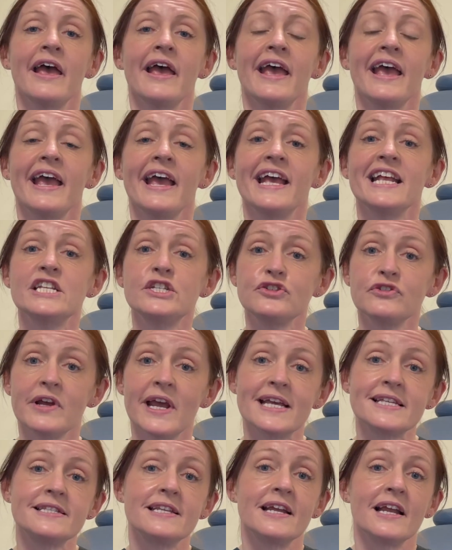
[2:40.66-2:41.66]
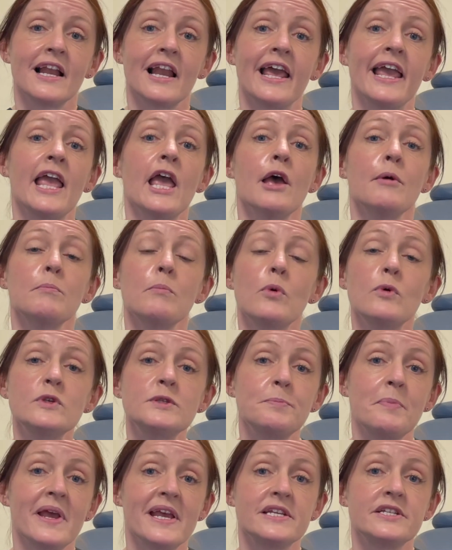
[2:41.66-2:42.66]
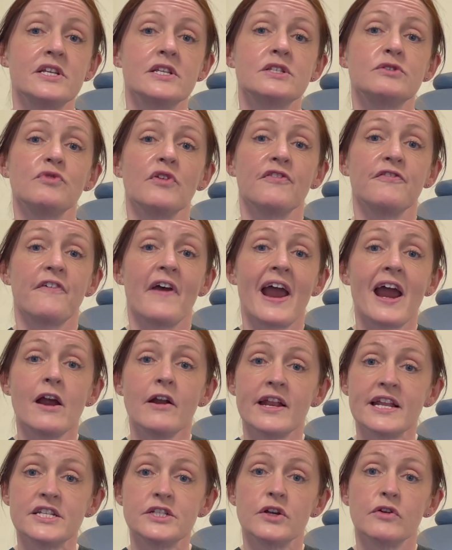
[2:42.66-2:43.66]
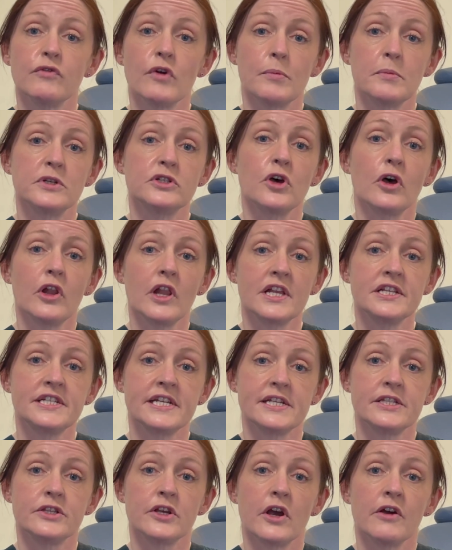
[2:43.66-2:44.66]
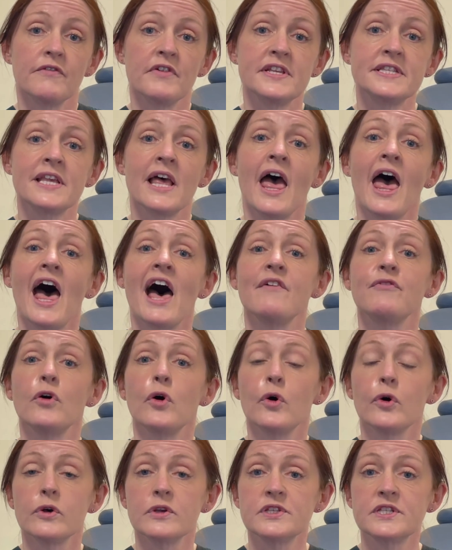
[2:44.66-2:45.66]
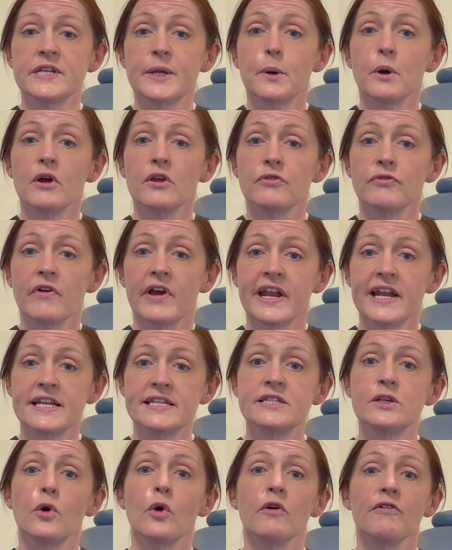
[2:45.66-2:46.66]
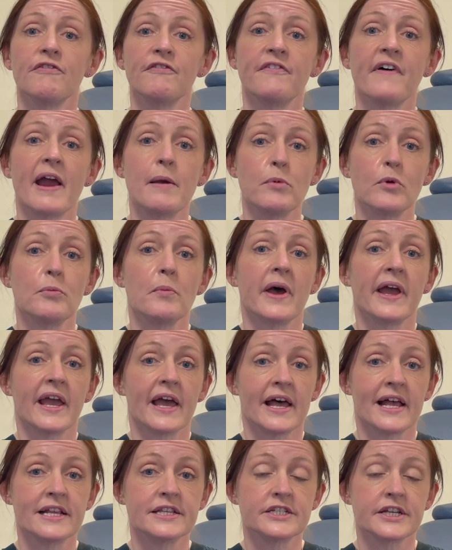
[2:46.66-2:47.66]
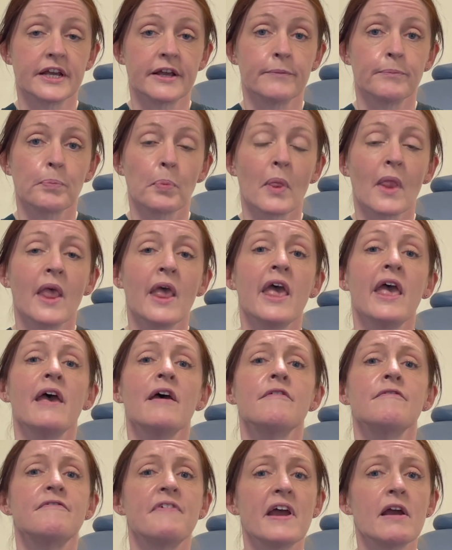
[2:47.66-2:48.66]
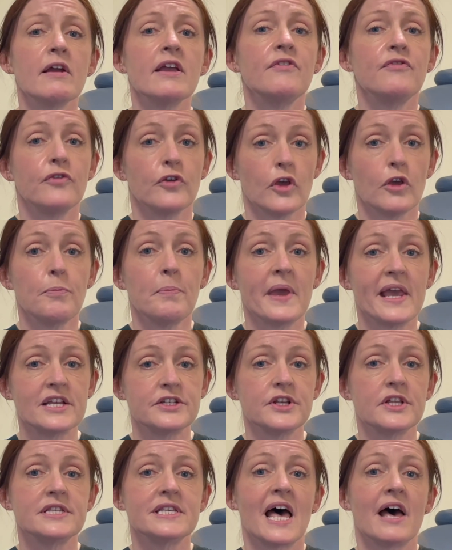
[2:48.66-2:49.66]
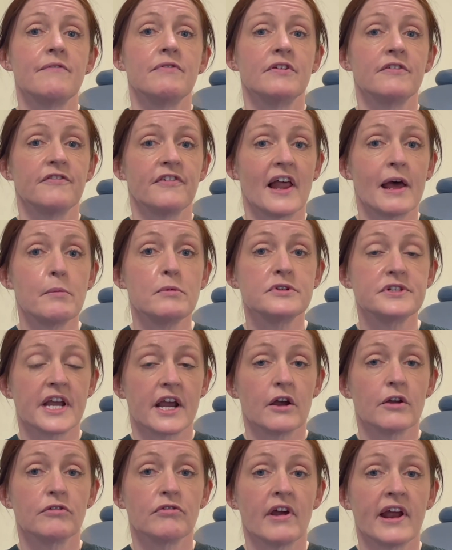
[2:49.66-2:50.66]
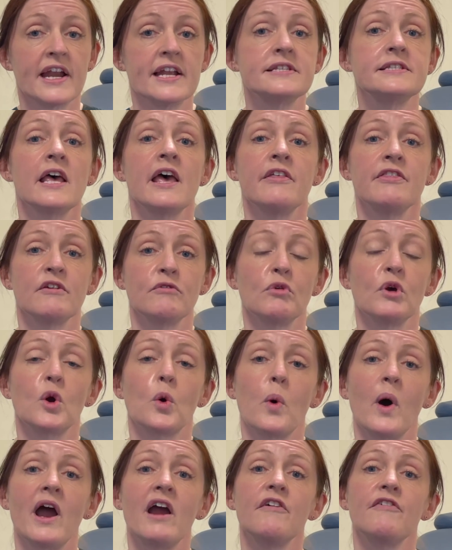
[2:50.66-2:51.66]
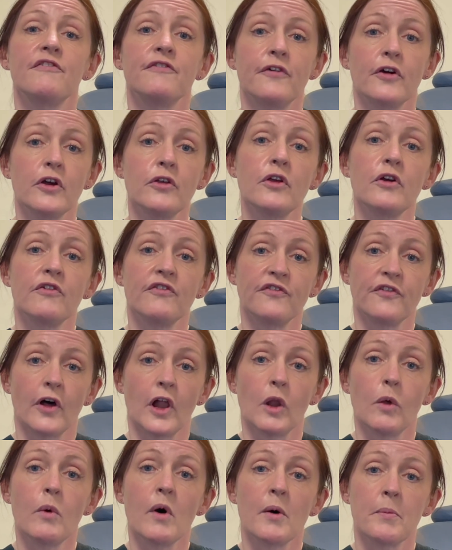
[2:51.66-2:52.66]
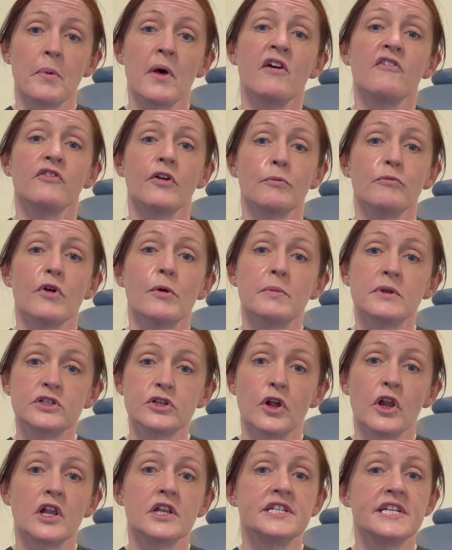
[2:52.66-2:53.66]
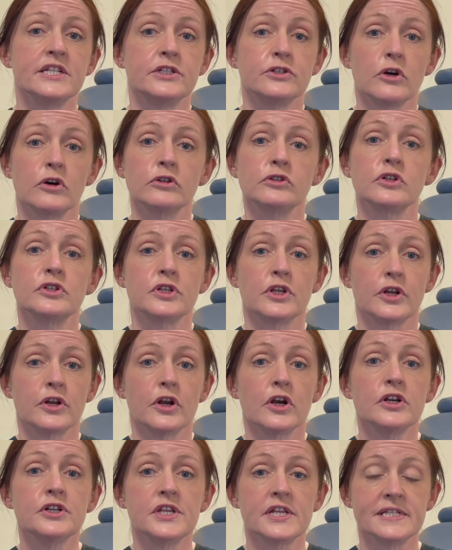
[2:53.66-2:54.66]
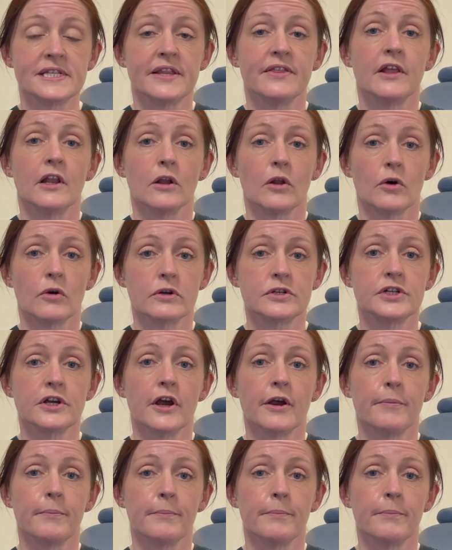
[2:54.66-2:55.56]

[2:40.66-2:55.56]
Interestingly, most patients referred into a rheumatology service have osteoarthritis or fibromyalgia. Very few patients have inflammatory arthritis that require further follow-up from rheumatology doctors and nurses in the long term.